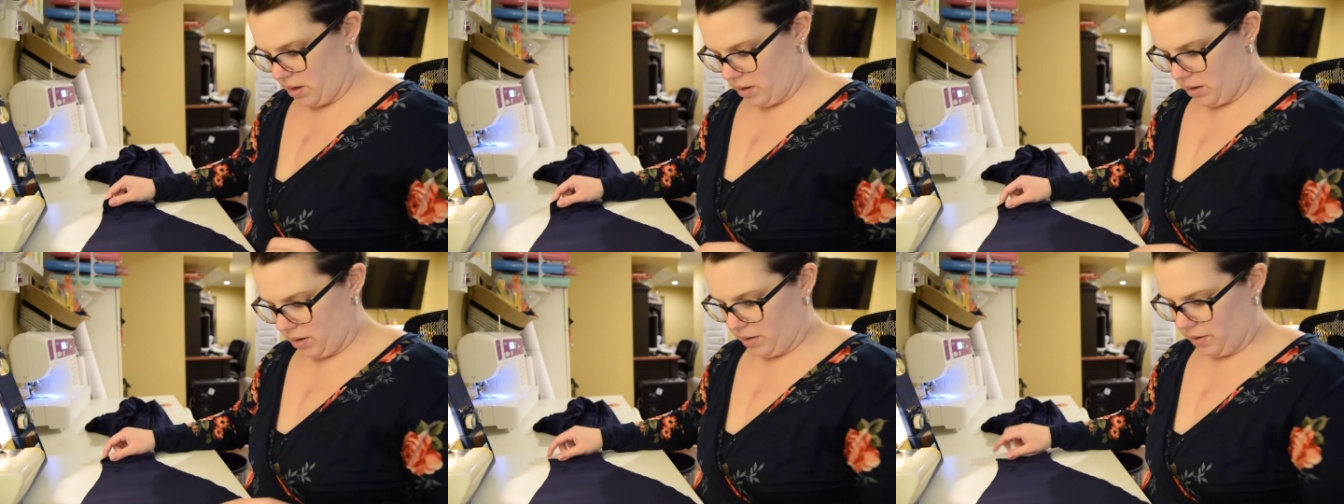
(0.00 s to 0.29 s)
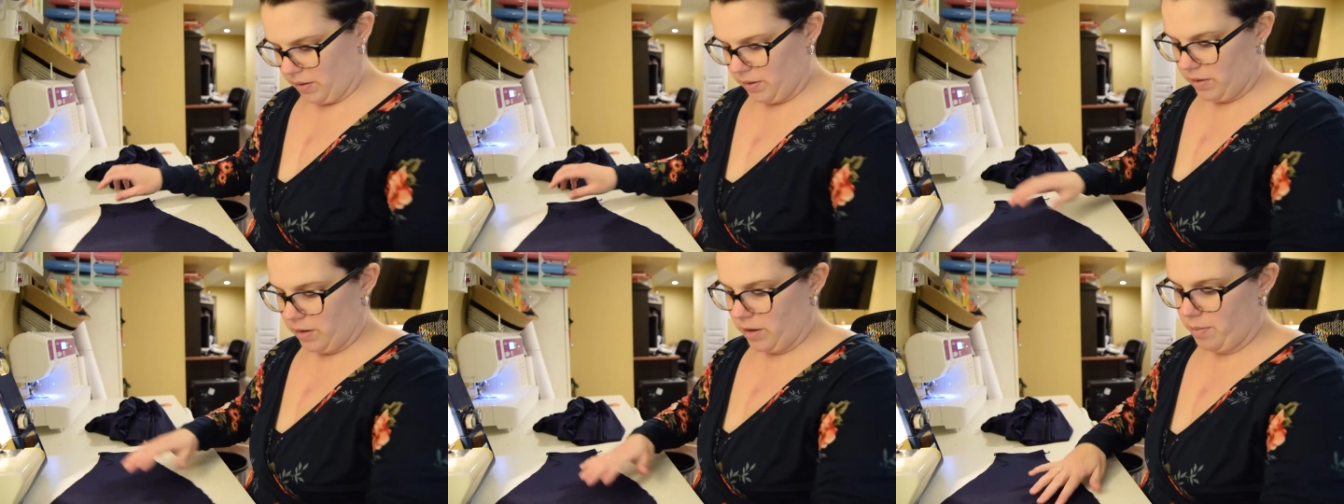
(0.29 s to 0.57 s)

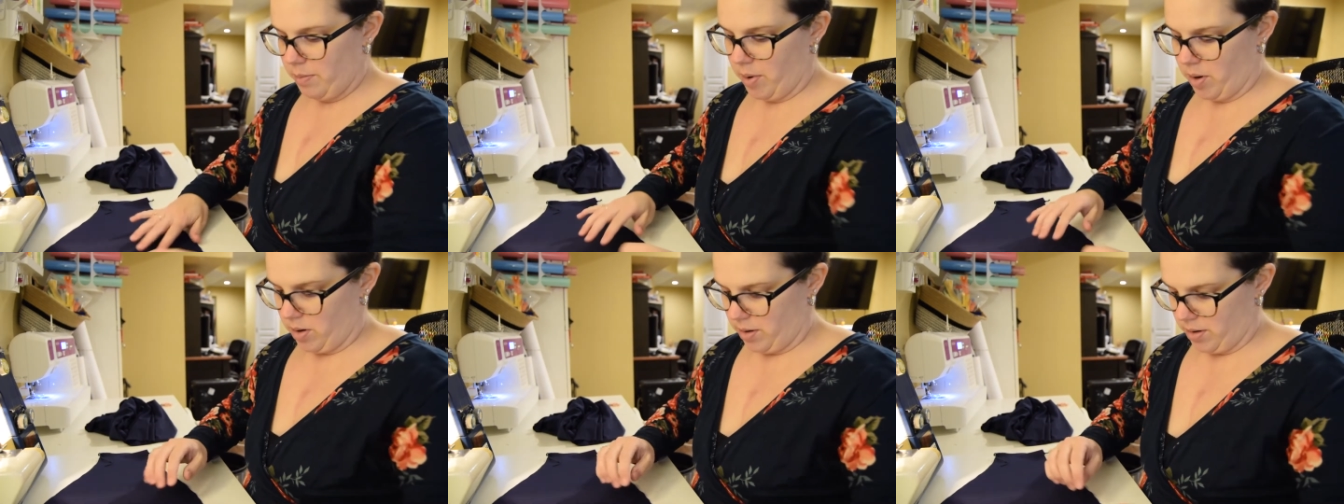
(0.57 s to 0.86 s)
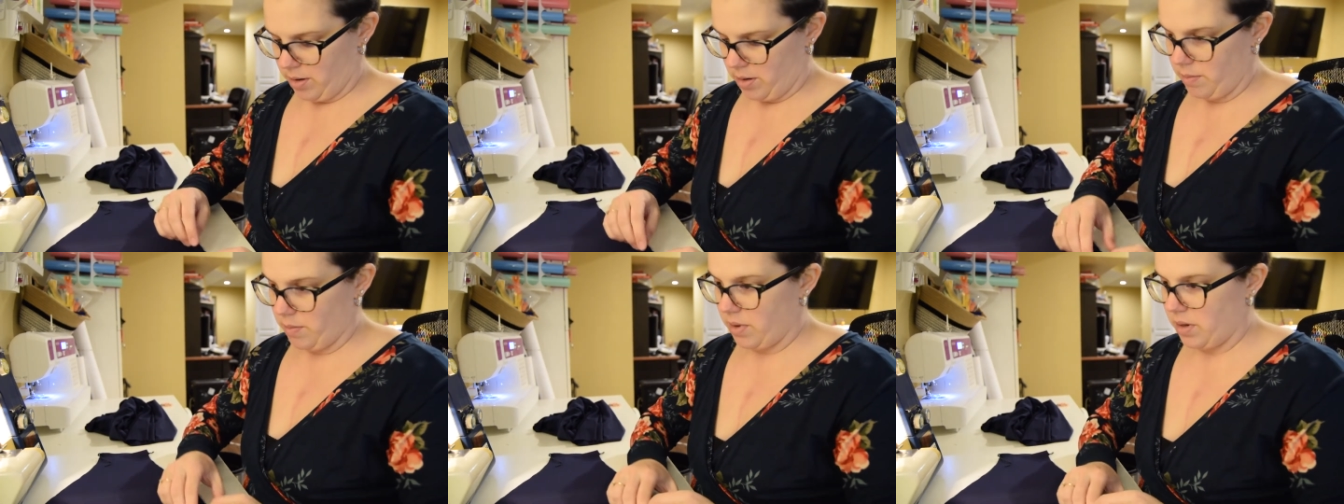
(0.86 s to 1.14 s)
This is the
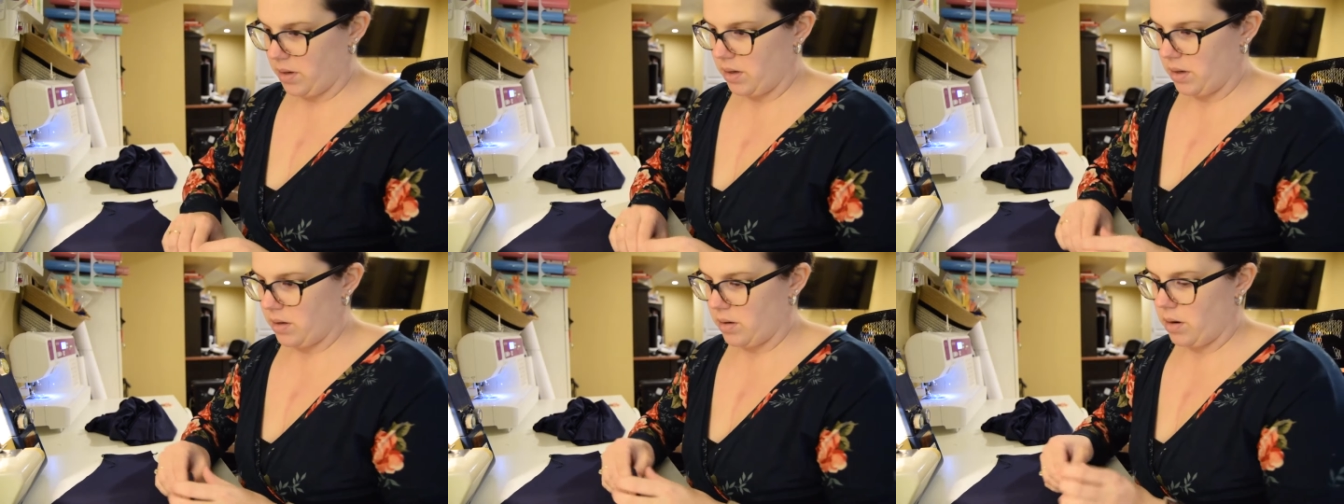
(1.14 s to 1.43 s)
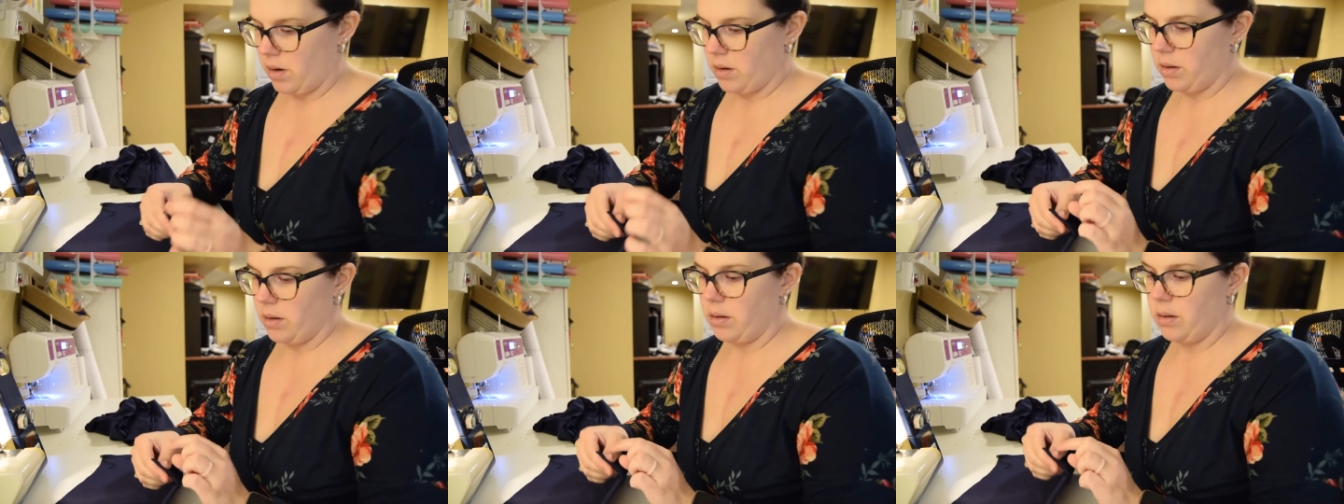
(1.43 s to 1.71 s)
bottom because it's
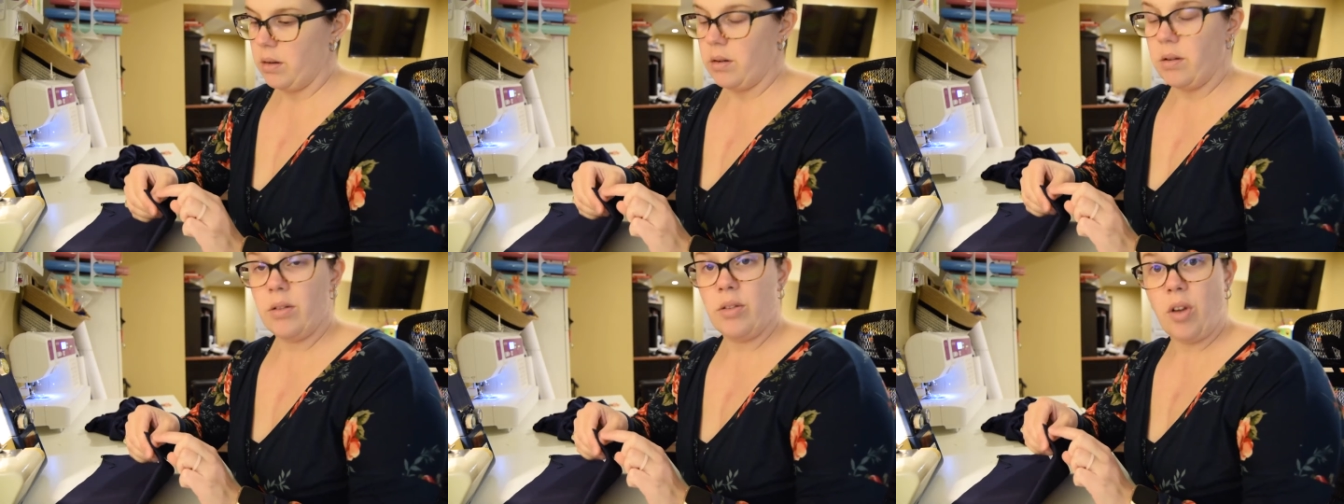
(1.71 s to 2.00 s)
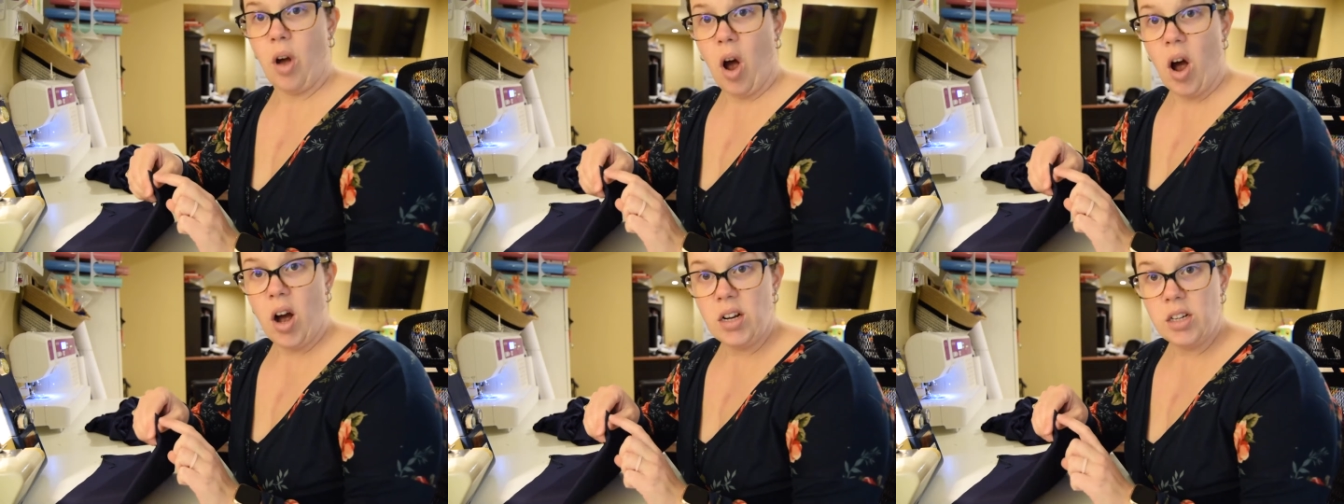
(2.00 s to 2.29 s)
got the little
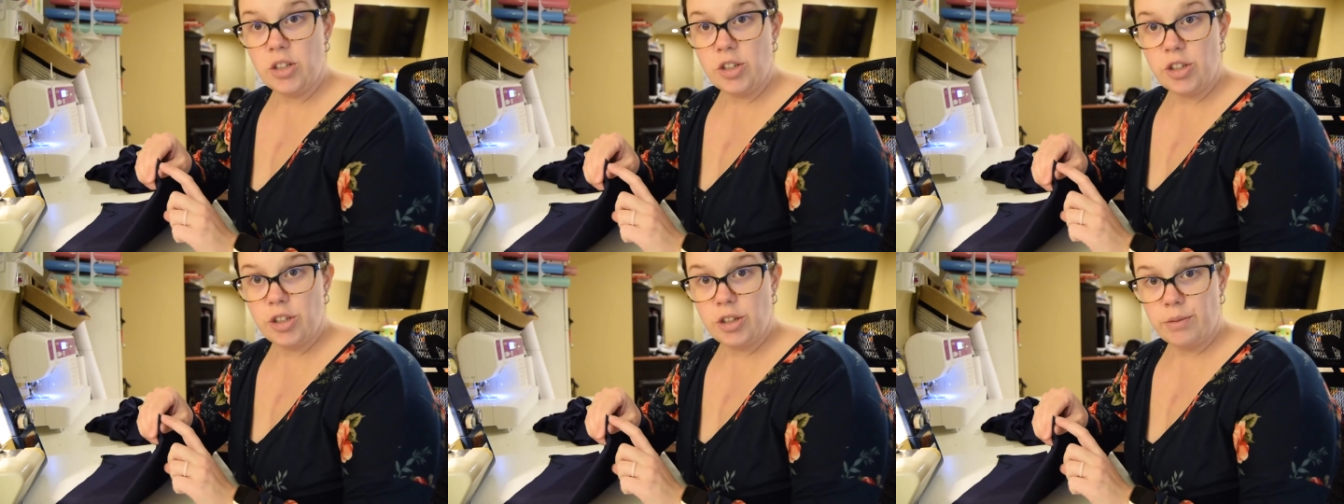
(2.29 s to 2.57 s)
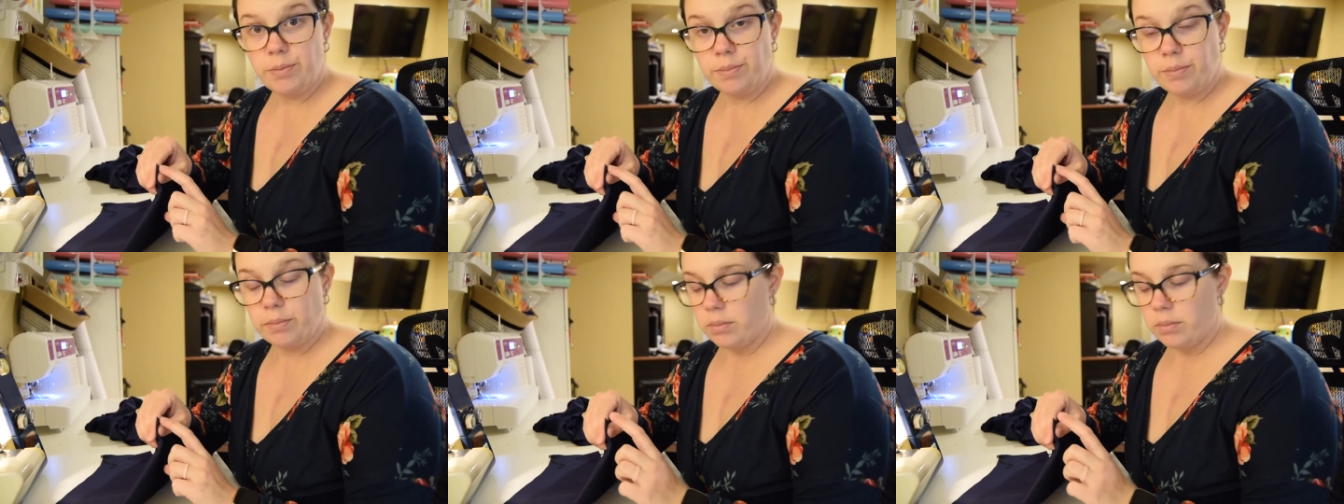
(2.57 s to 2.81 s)
notch